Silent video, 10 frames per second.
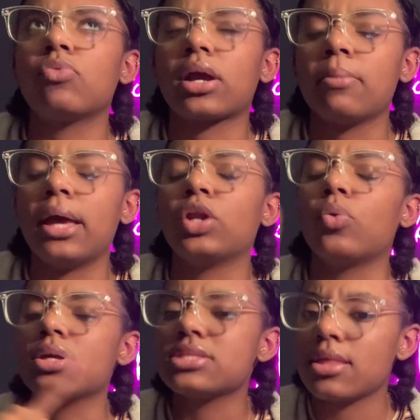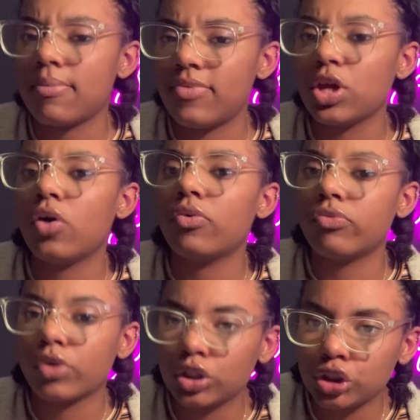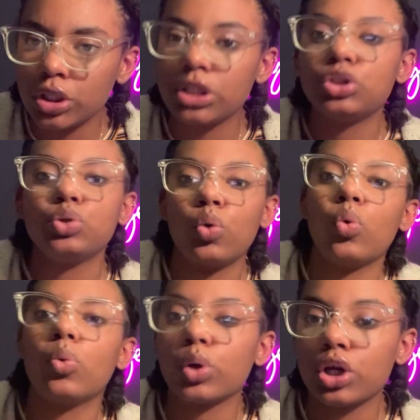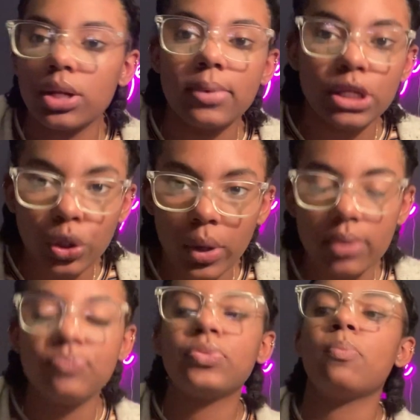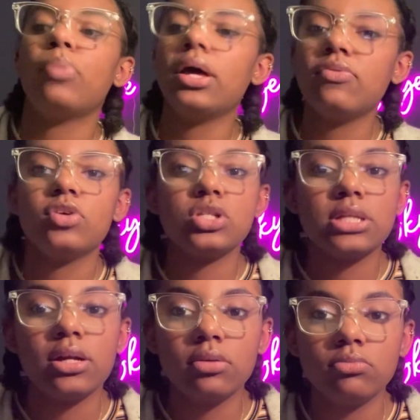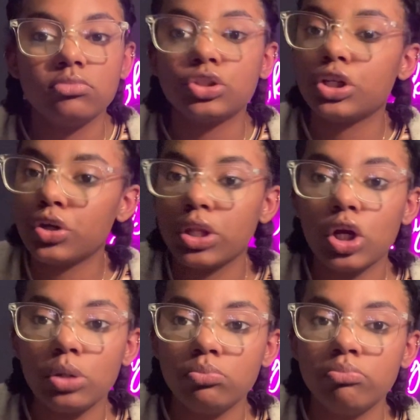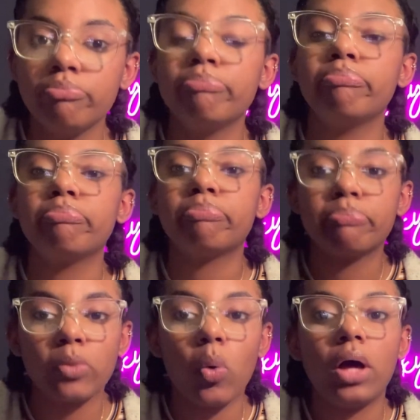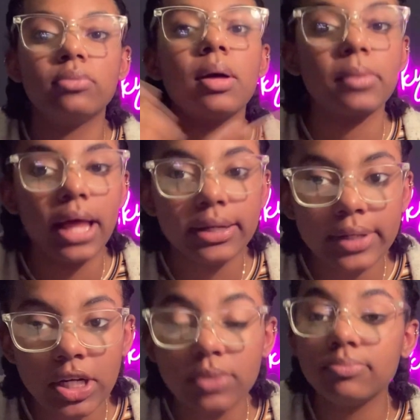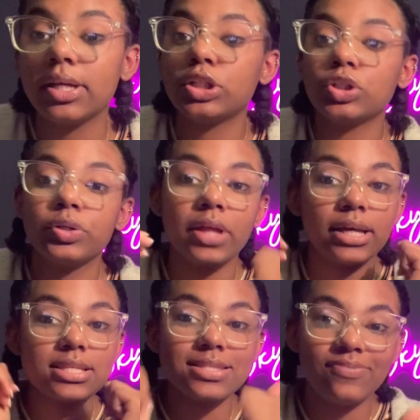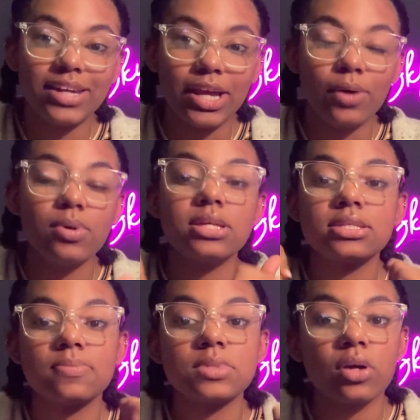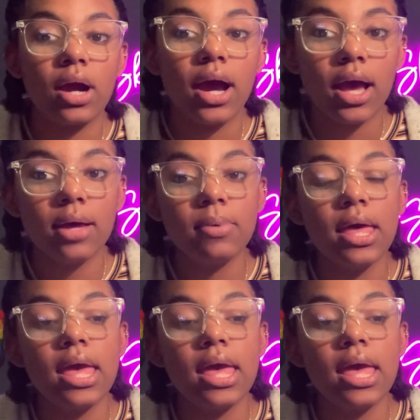recommend going to that video first so that you know what we're going to be doing. But if you're just here so you can learn, well, I'm glad you're here. Make sure you like this video, subscribe,